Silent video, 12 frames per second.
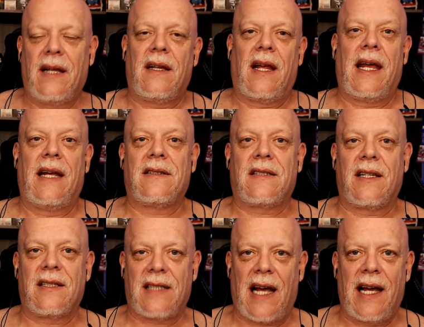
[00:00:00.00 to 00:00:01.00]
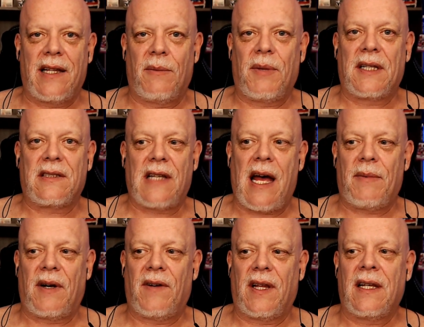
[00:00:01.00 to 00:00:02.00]
hands to the side, the big slap
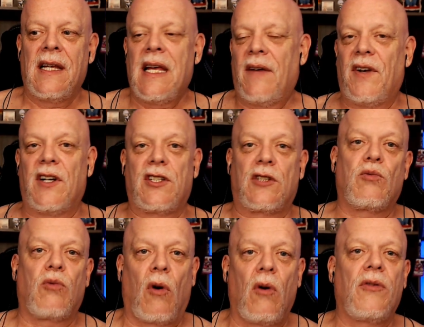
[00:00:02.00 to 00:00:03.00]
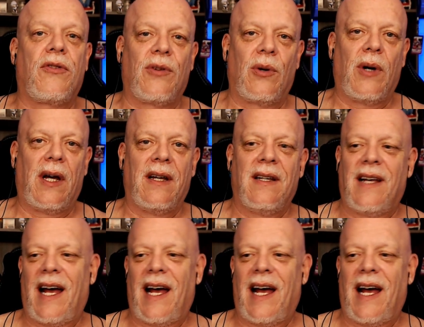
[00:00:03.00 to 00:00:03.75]
and everything, if he'd have just rolled through it,